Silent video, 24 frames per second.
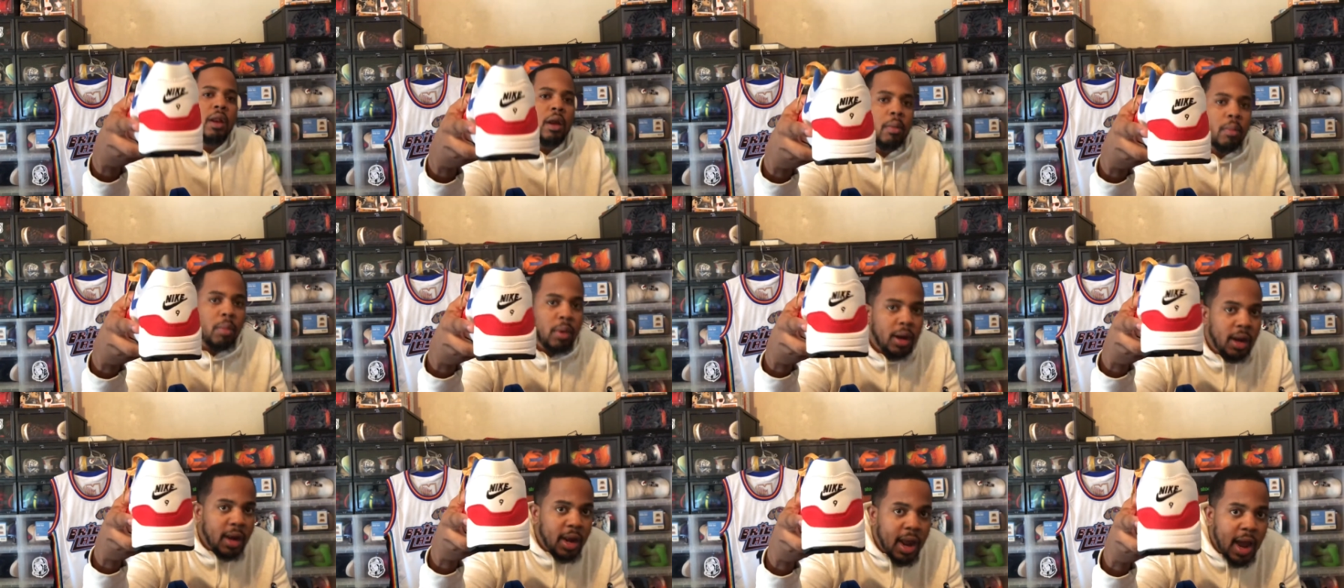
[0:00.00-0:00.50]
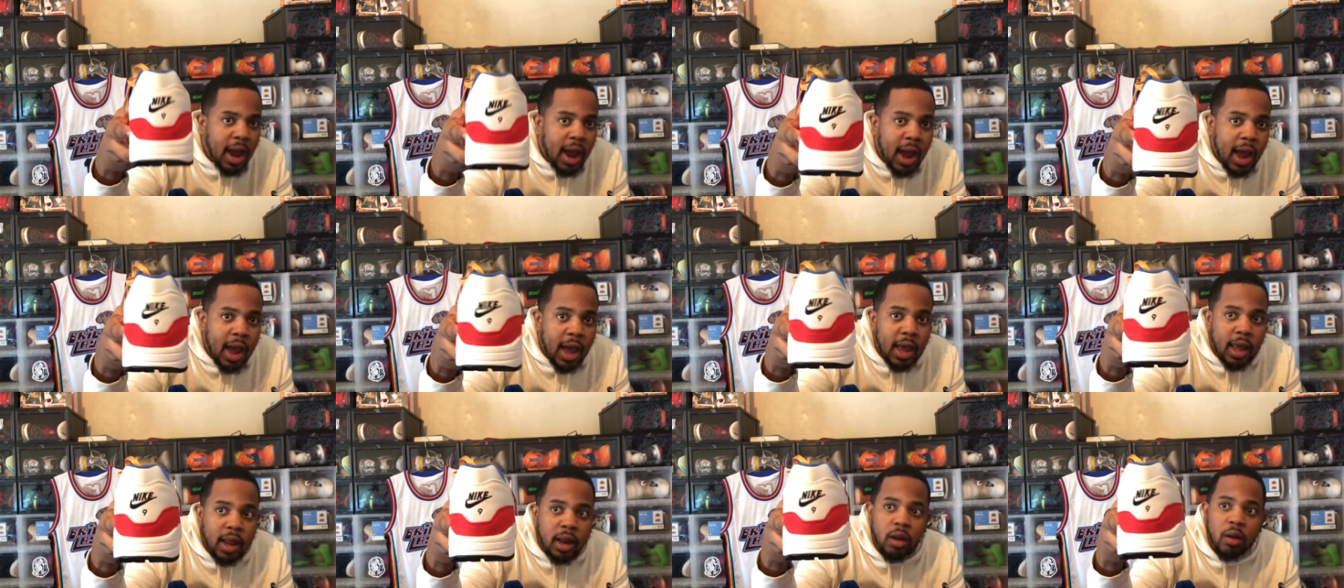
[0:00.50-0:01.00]

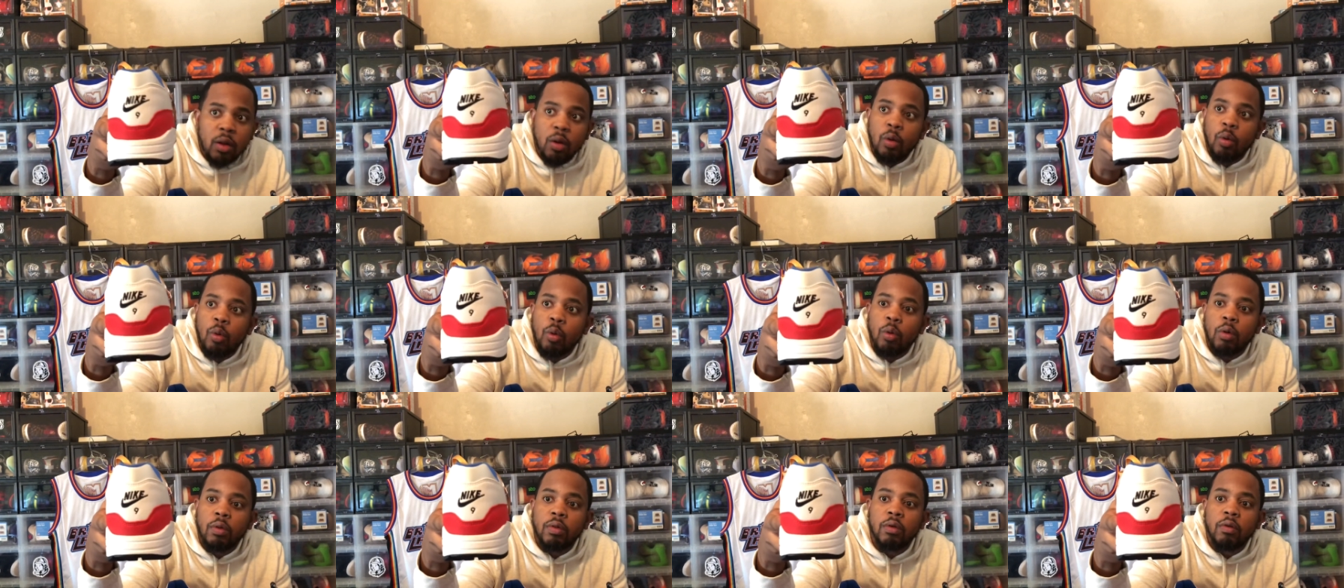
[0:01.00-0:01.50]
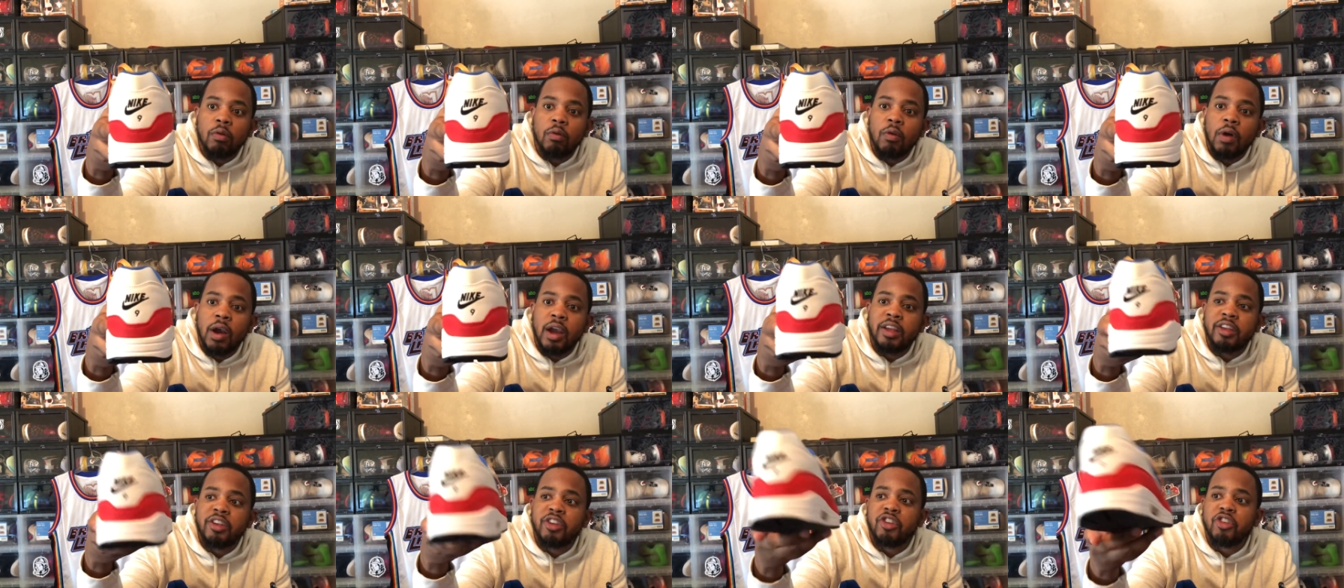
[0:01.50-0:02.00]
9 on the
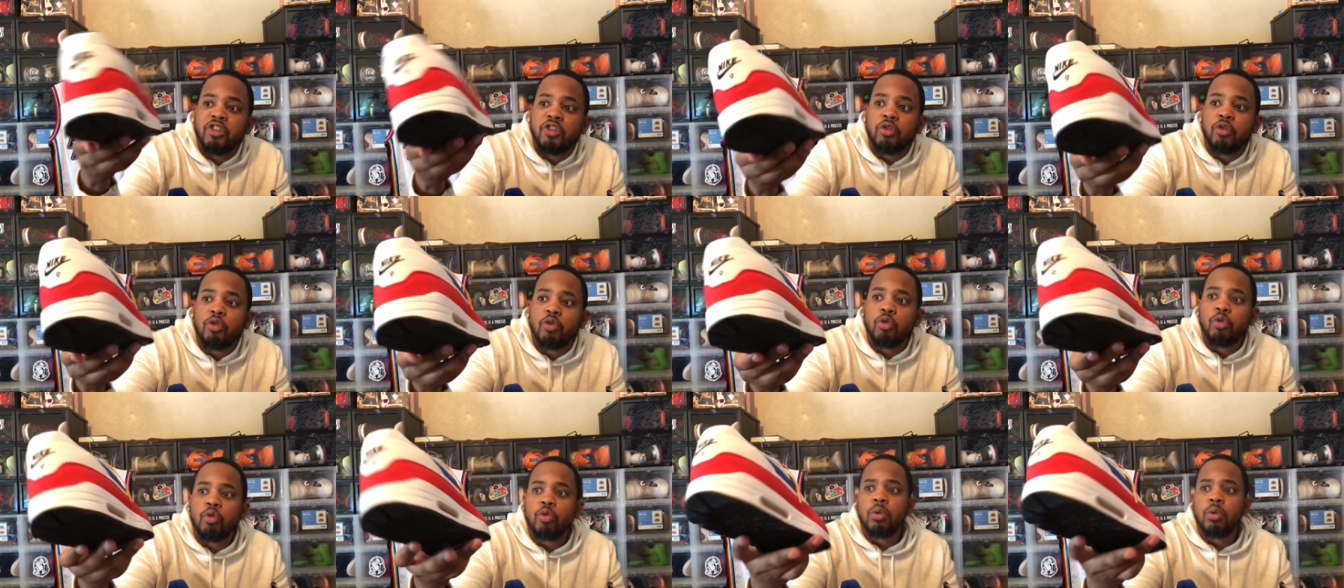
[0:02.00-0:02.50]
right shoe.